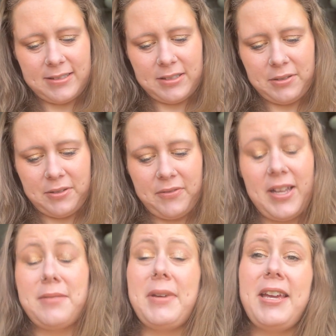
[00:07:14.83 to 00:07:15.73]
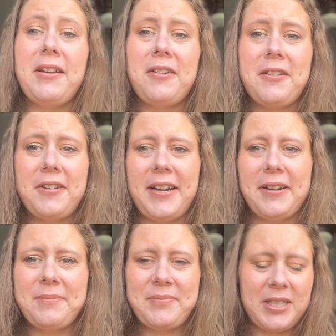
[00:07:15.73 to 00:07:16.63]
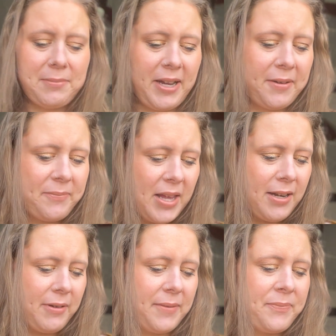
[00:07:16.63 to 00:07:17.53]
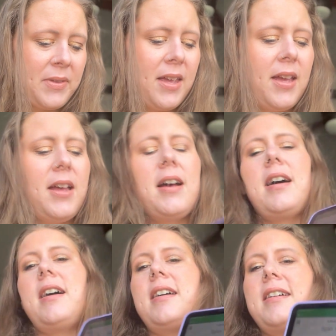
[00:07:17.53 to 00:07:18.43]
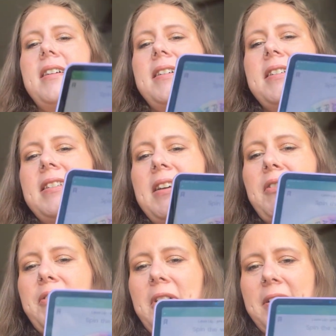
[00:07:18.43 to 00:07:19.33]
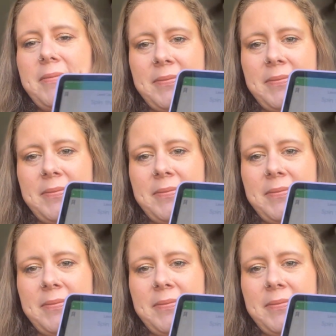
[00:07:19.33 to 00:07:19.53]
Don't know if that's my hair or her hair. Doesn't matter. Anyway, level 4.